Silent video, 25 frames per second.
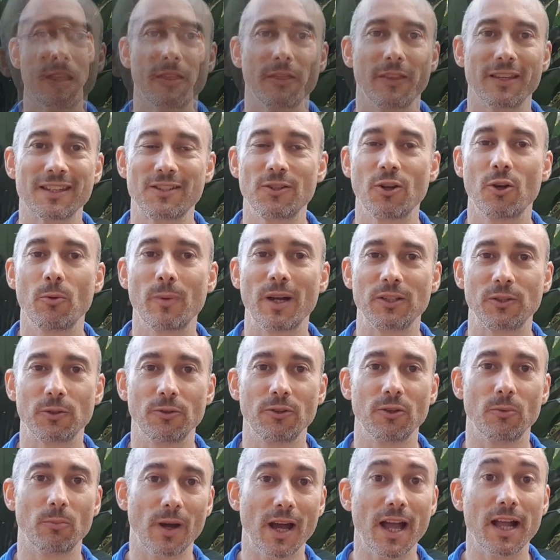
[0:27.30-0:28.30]
there's not much
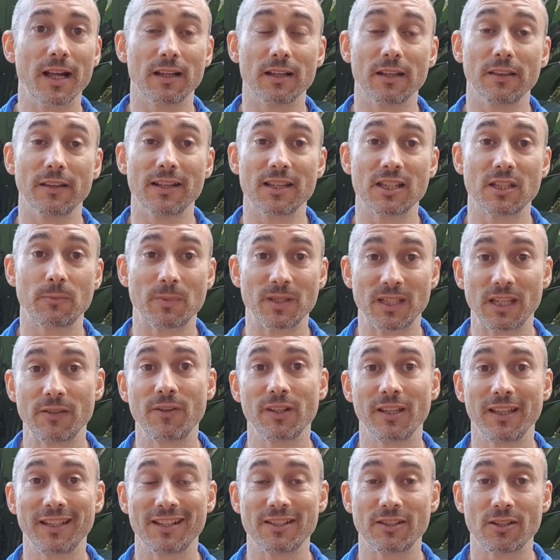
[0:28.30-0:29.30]
on the market that's
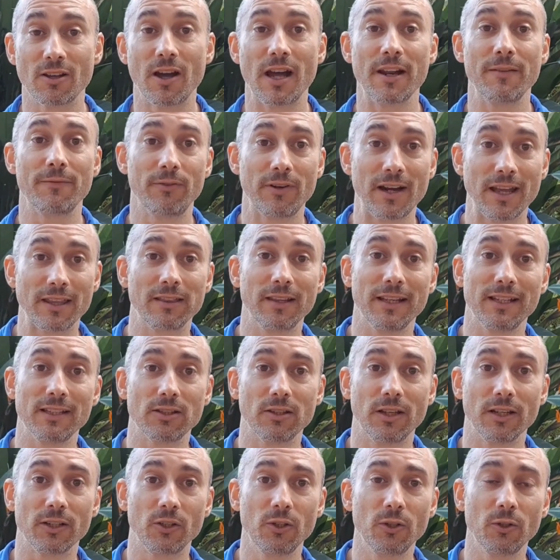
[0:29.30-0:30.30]
specifically designed for
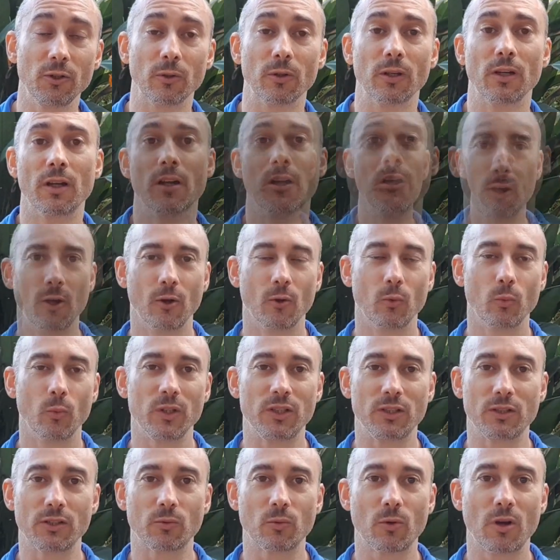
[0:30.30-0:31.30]
athletes like you.
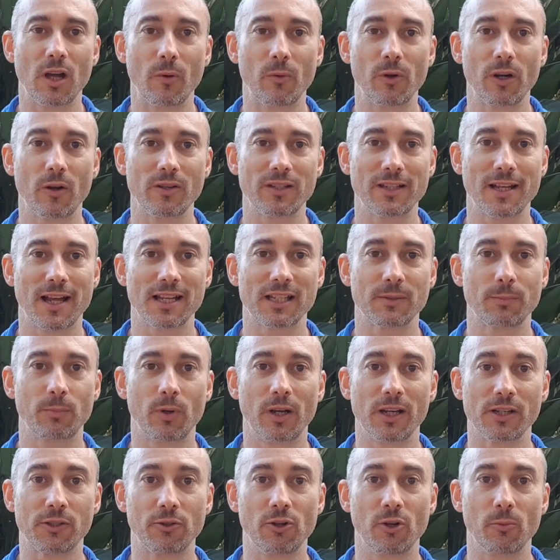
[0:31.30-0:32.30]
Which is why when I was asked
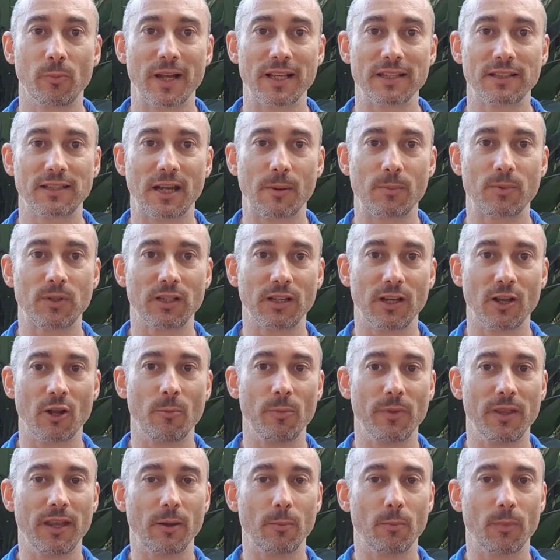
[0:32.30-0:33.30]
by Strongman Supps to
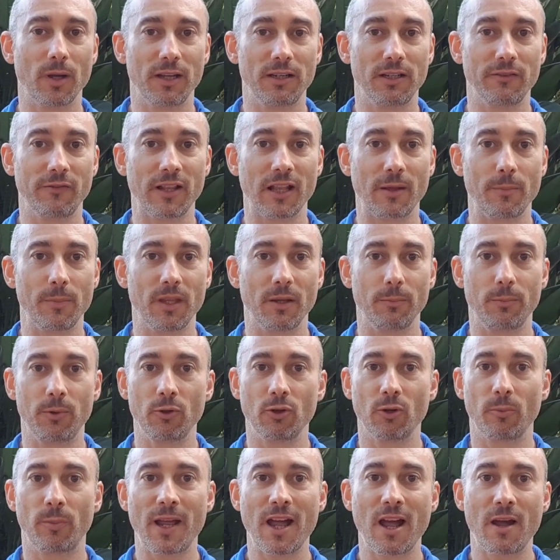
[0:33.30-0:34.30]
help them develop the
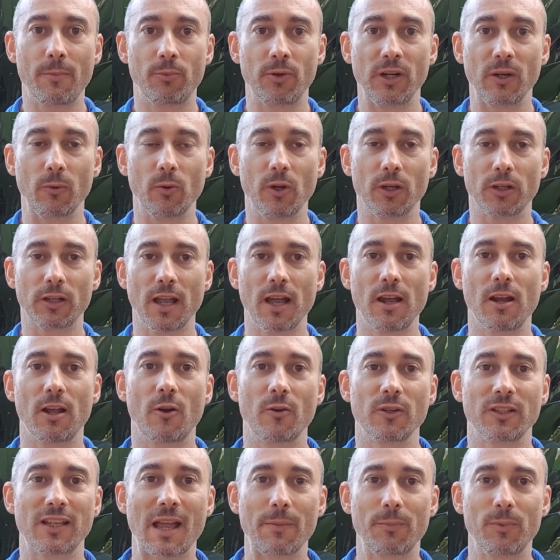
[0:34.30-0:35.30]
Pure Power pre-workout, I
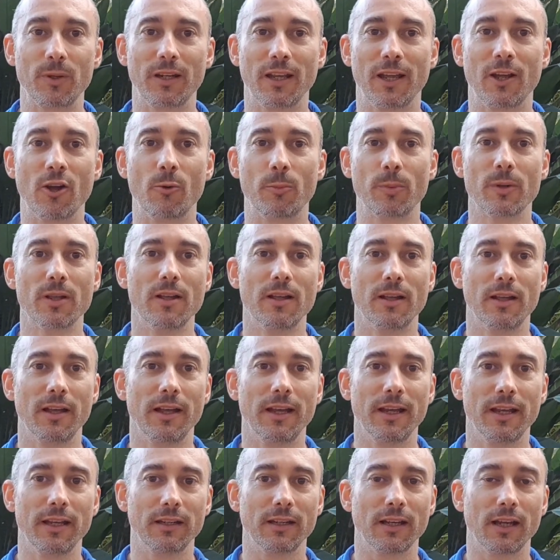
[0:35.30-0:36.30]
was happy to help
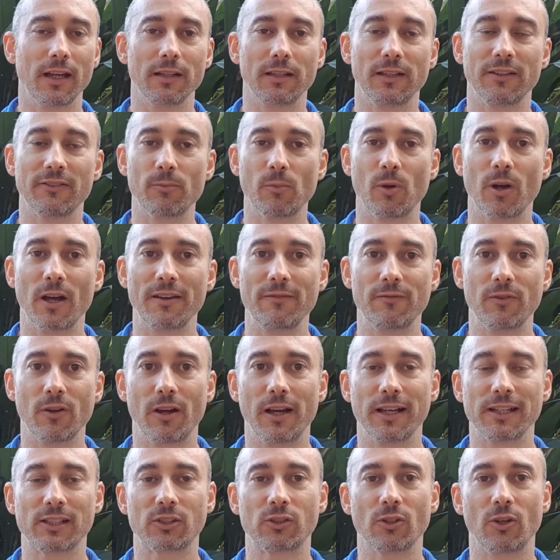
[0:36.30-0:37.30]
and give my
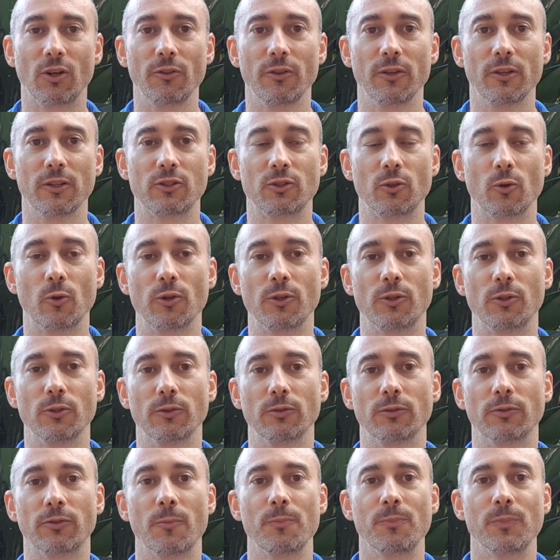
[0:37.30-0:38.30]
advice on the sorts
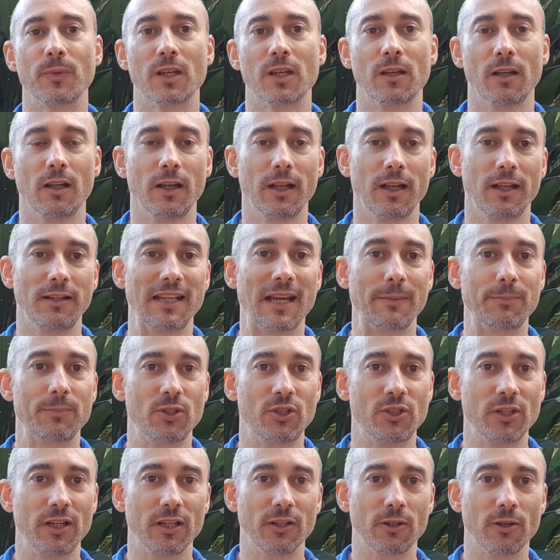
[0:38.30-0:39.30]
of
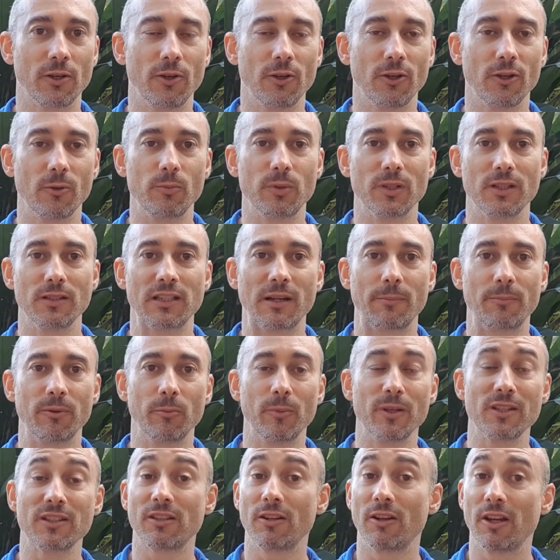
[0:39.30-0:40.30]
adaptogenic herbs and
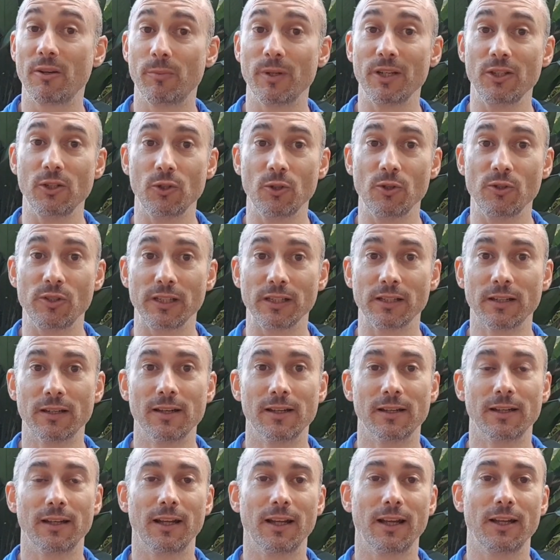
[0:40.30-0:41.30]
supplements that I'd been using
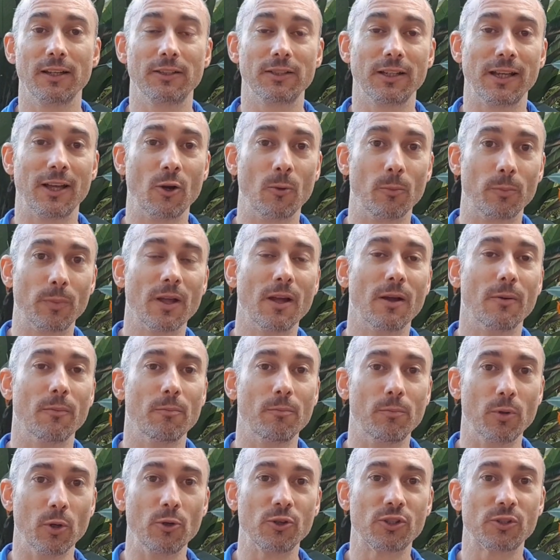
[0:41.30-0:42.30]
to help
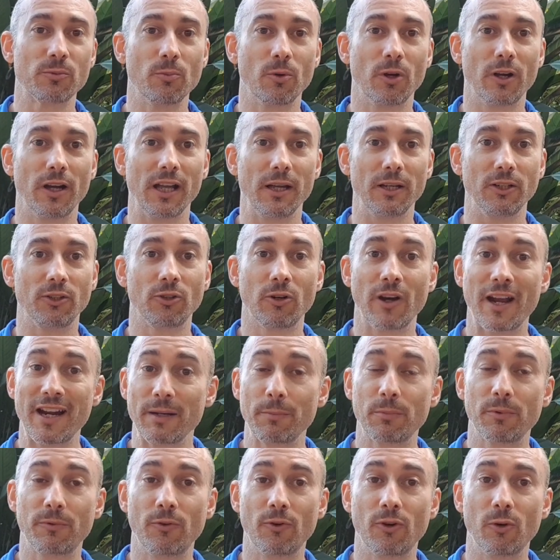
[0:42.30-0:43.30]
boost my
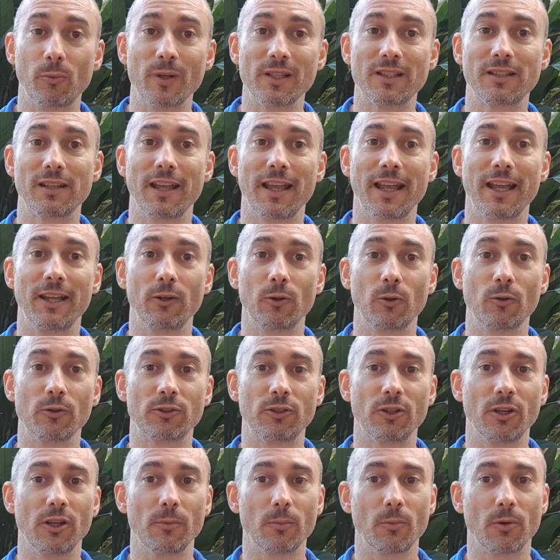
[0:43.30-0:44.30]
training performance and
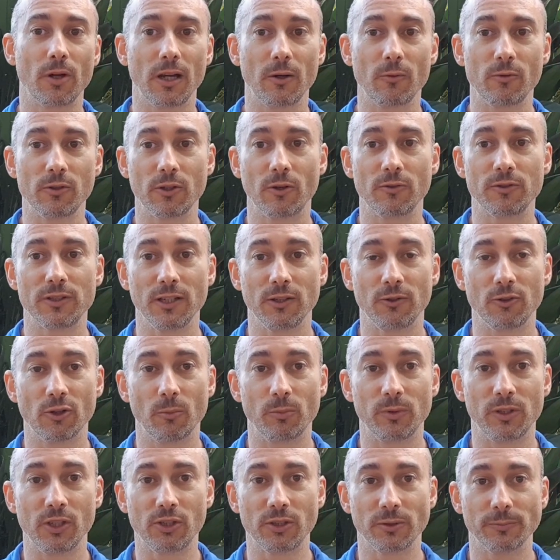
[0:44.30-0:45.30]
also my results in
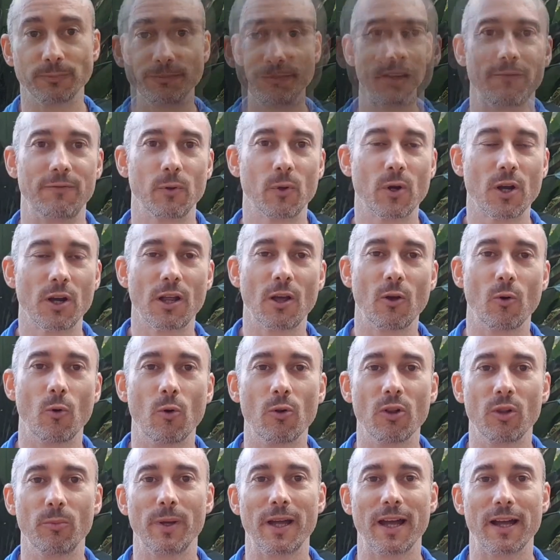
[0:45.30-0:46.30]
competition. If you want to know
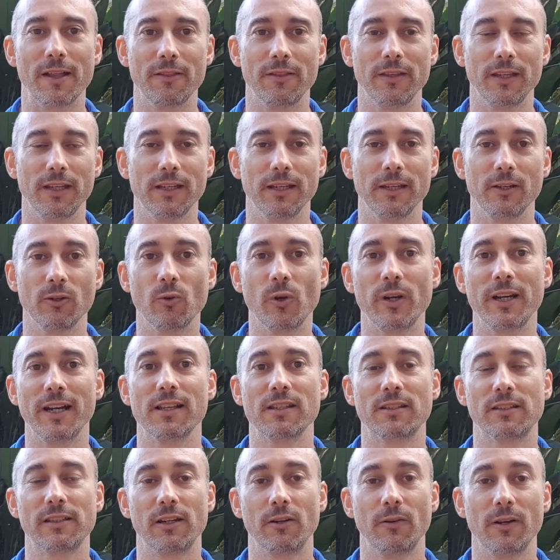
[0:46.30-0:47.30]
all about the
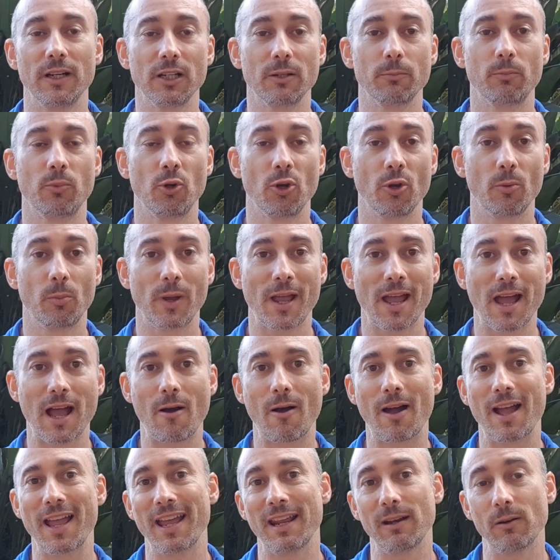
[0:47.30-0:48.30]
ingredients that are in Pure
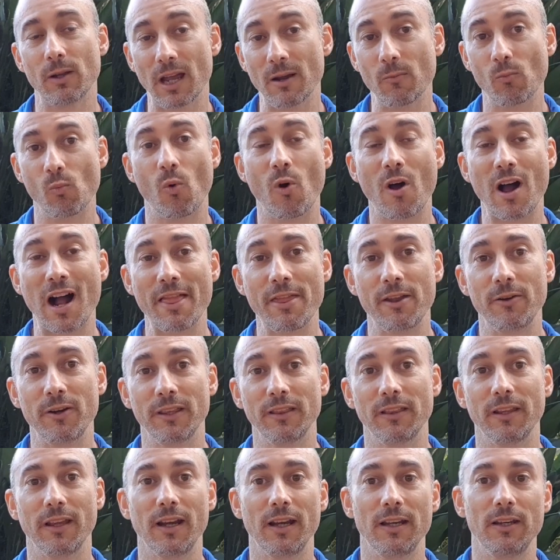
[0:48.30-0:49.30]
Power and why they're
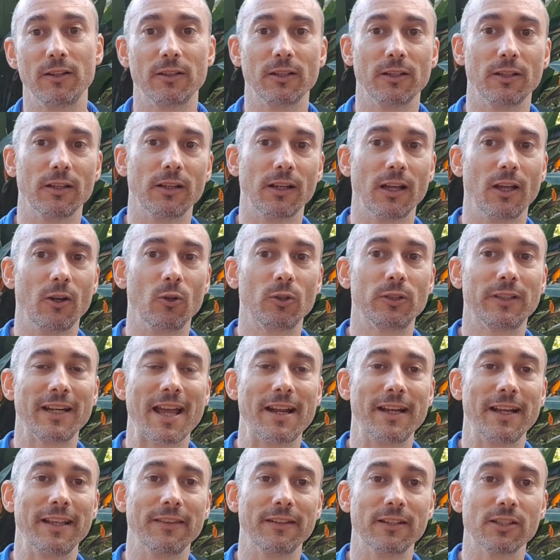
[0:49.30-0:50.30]
in there, you can look
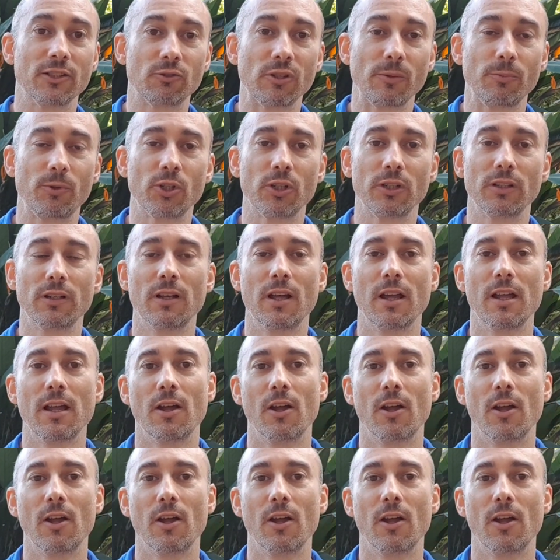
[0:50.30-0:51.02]
down in the description